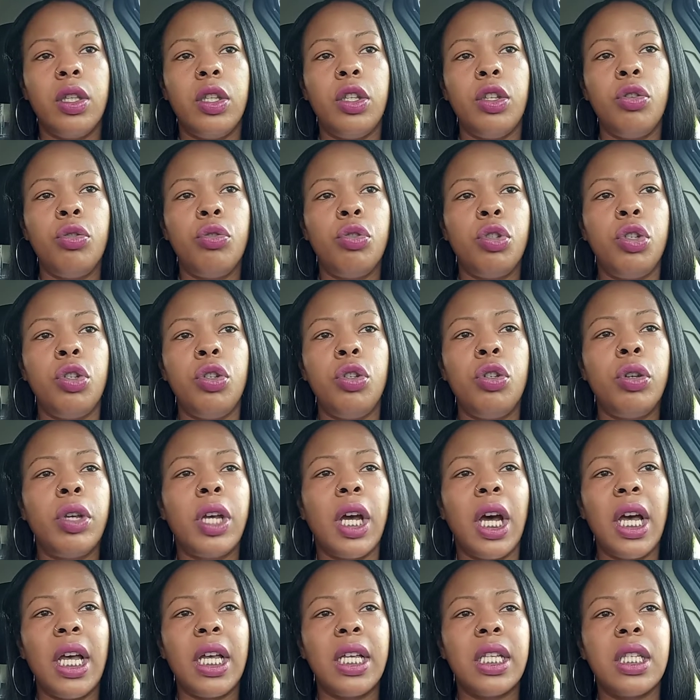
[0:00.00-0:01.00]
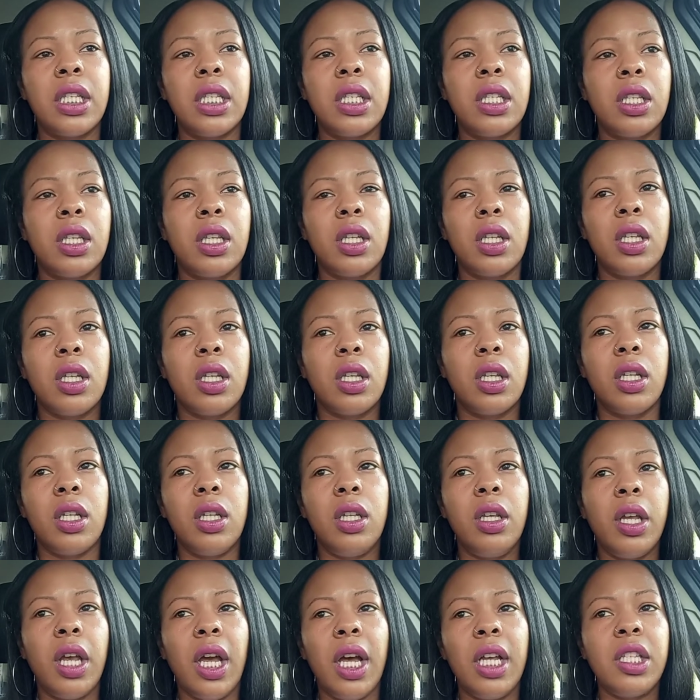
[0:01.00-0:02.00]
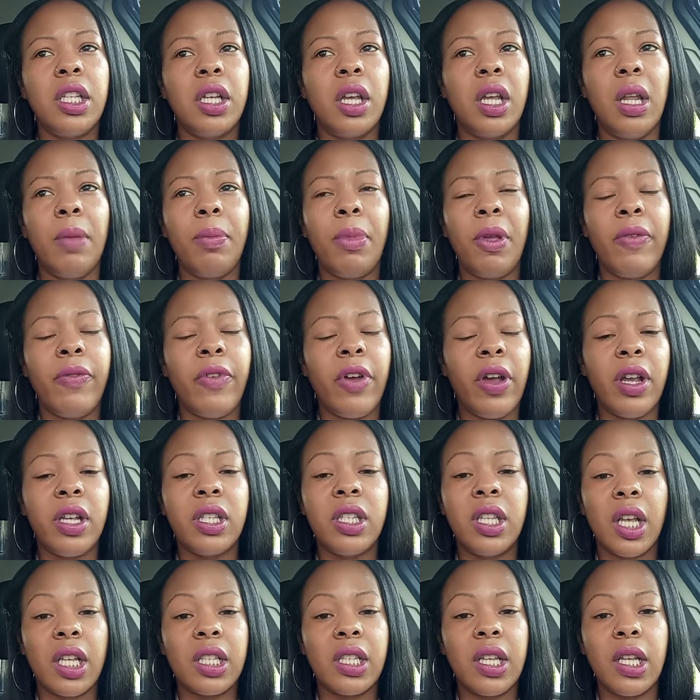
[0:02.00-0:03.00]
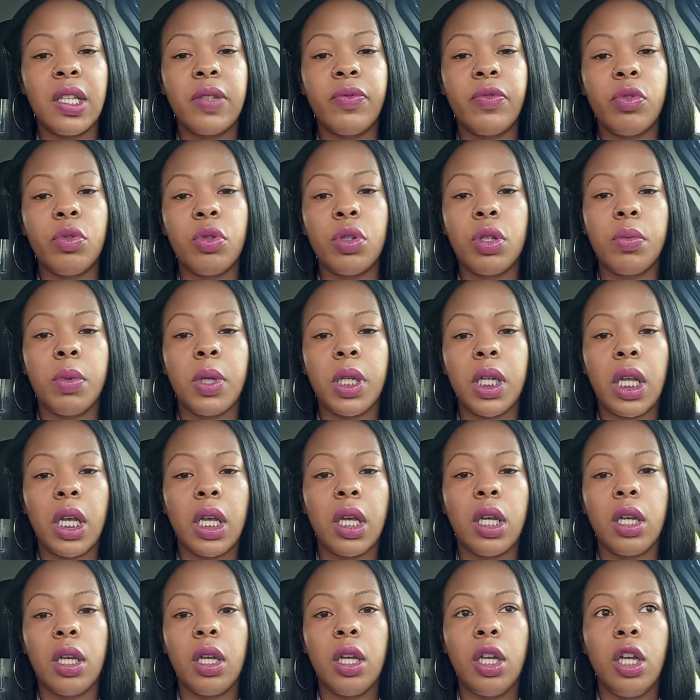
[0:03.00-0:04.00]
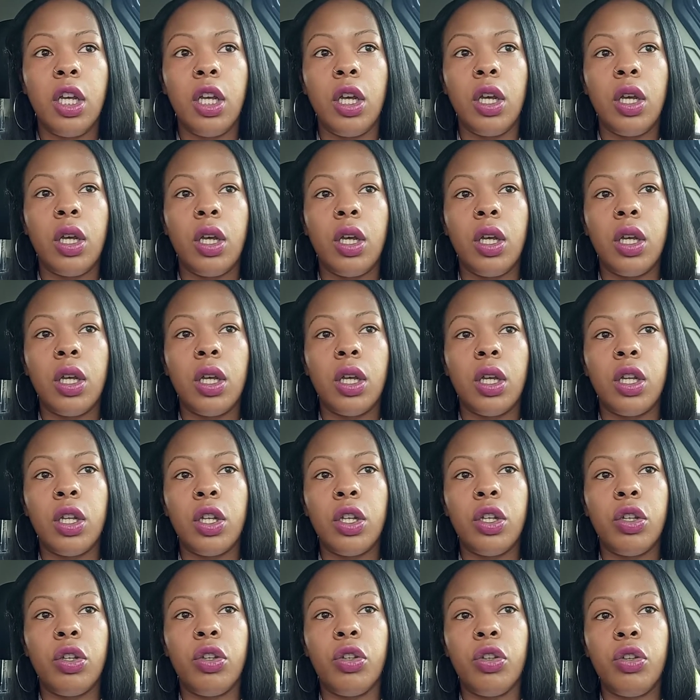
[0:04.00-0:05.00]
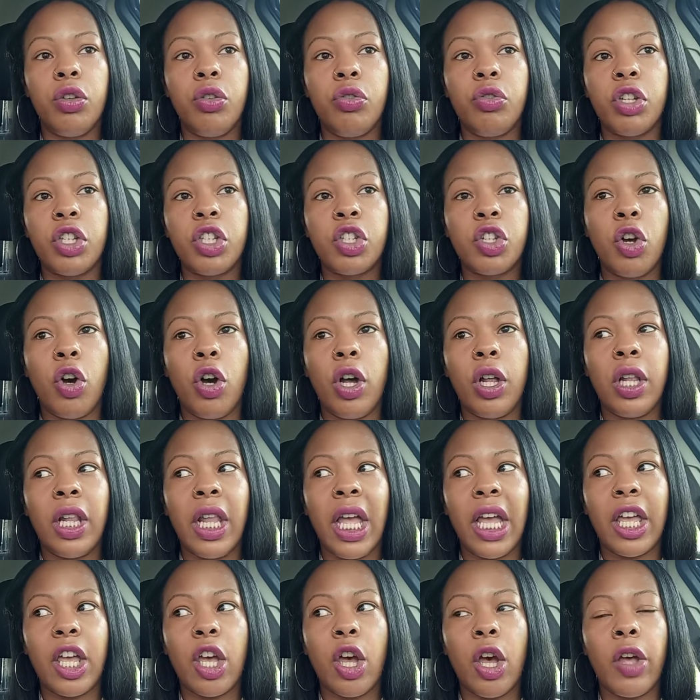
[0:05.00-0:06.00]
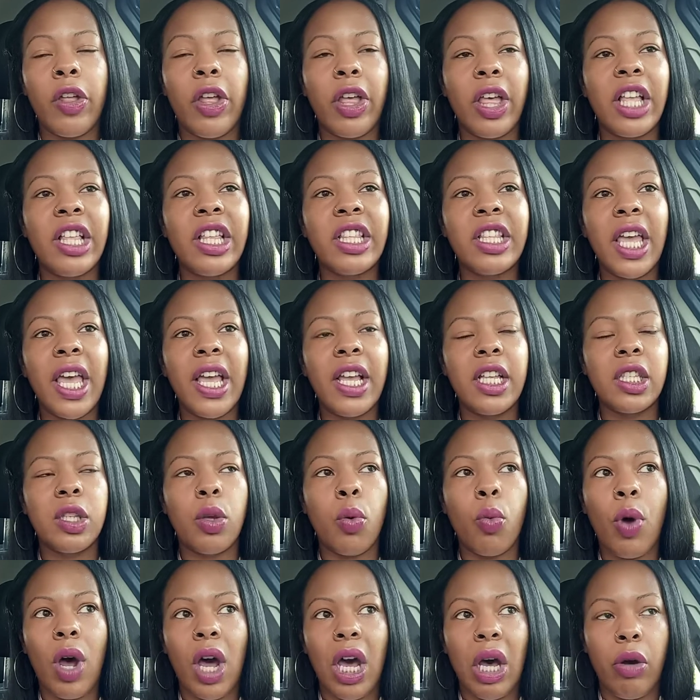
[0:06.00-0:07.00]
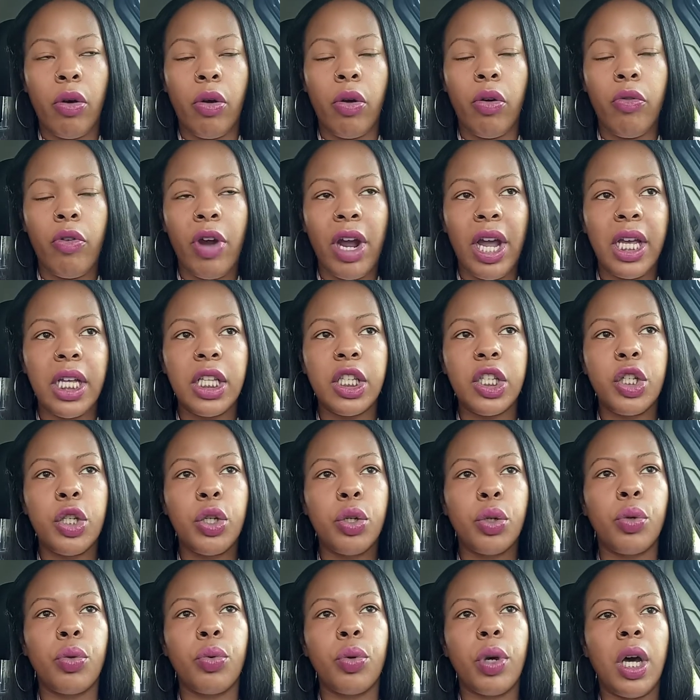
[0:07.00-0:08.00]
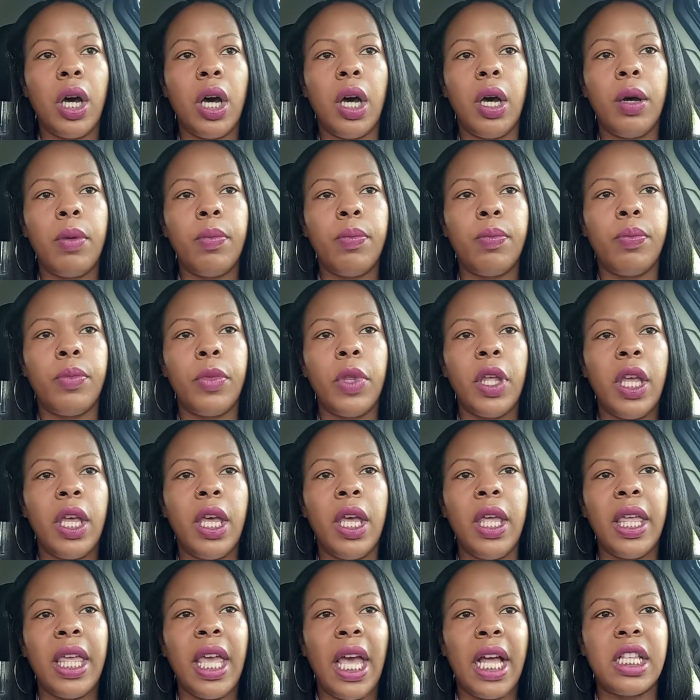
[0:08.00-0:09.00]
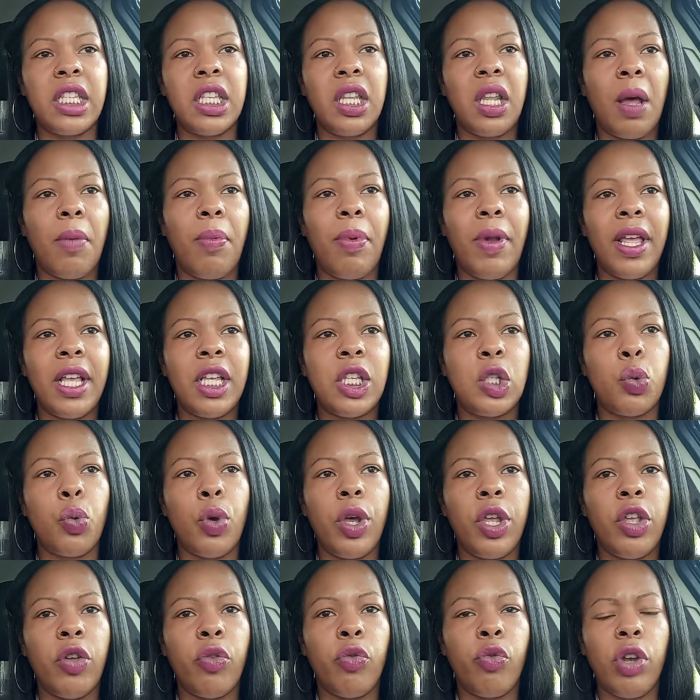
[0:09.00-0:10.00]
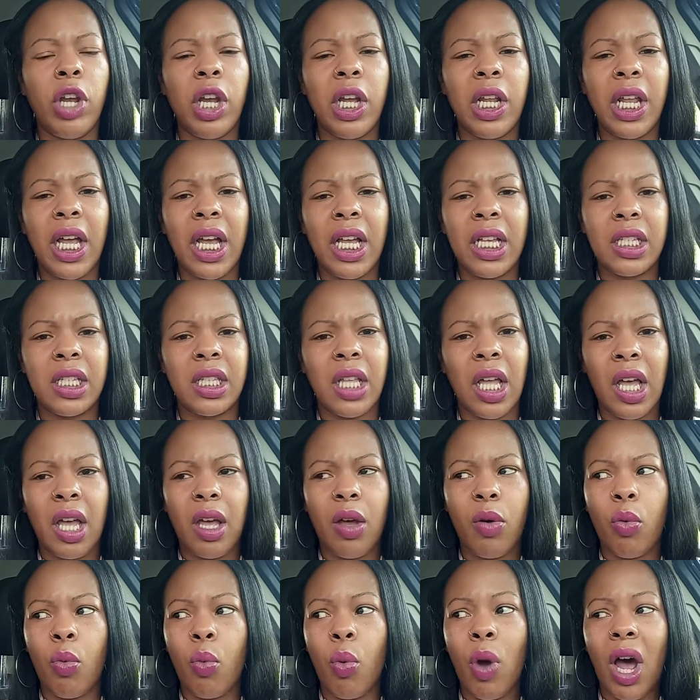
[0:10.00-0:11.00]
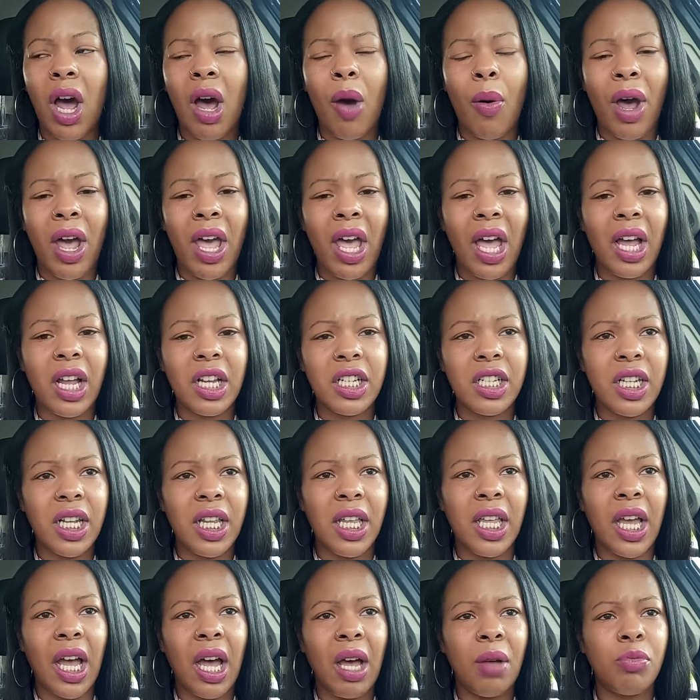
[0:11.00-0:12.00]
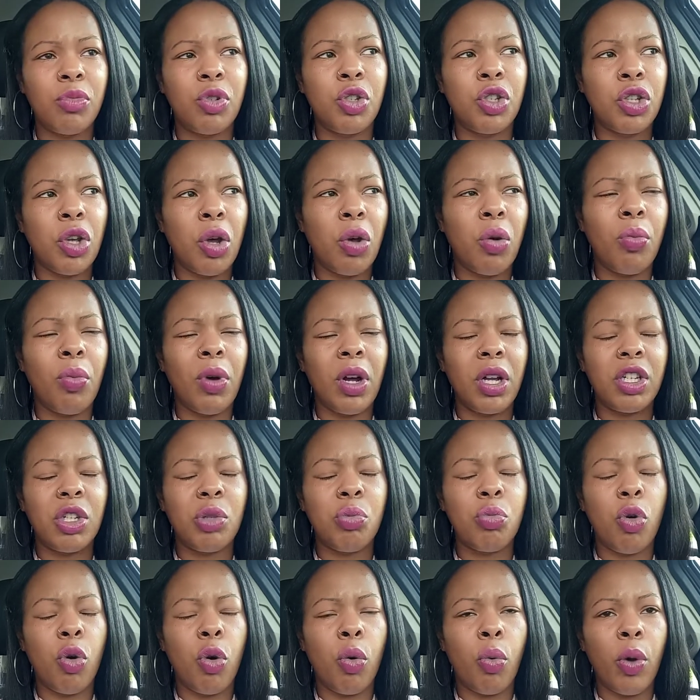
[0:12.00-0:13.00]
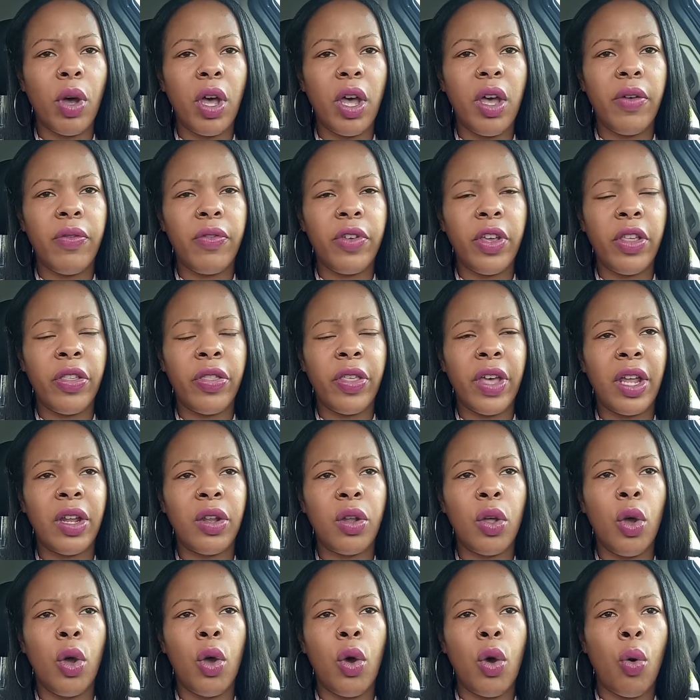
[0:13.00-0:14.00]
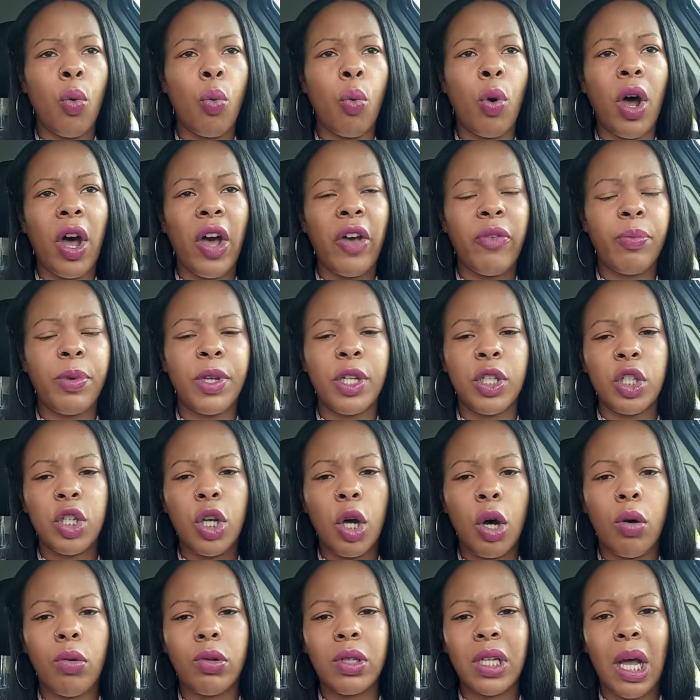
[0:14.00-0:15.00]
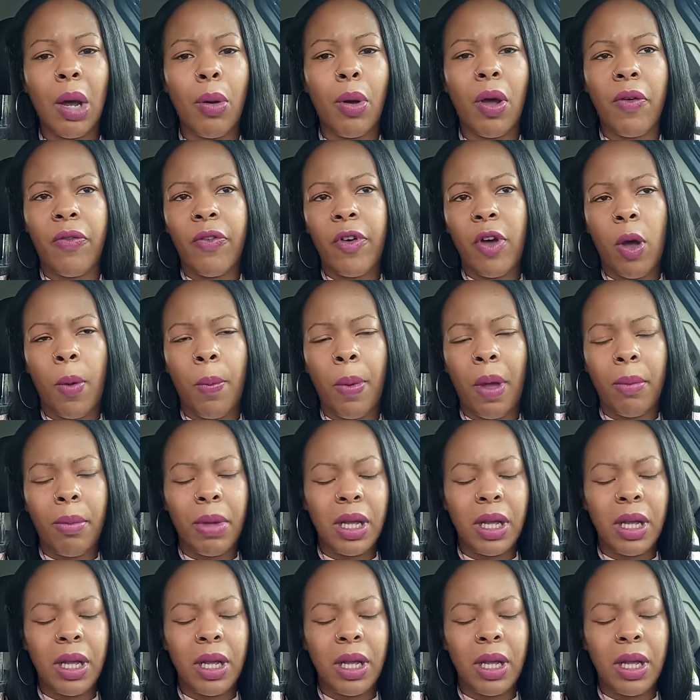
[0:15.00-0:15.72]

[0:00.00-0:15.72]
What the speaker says: you guys are going to be very successful doing it. You just got to let go. It takes a while, right, to get to that place where you realize that, wow, I actually am so much more worthy than what I've been told, how I felt about